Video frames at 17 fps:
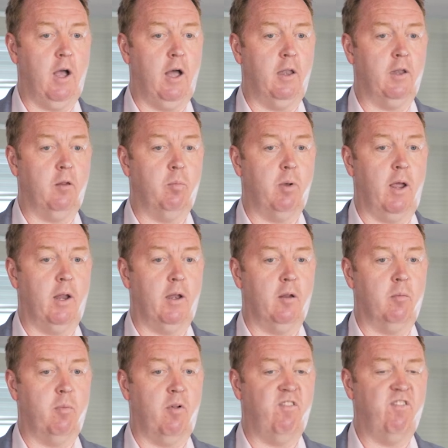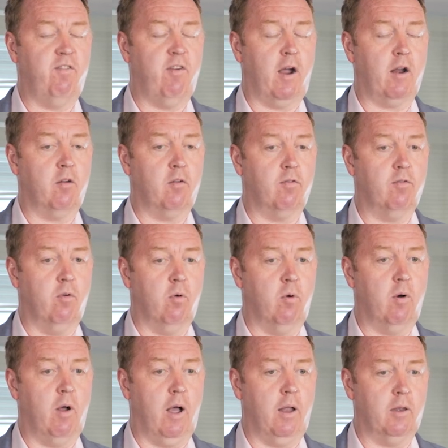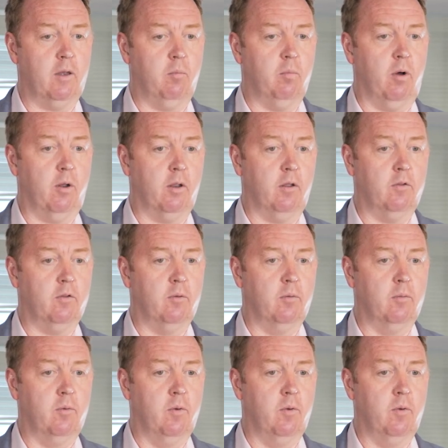antiplatelet factor 4 antibodies.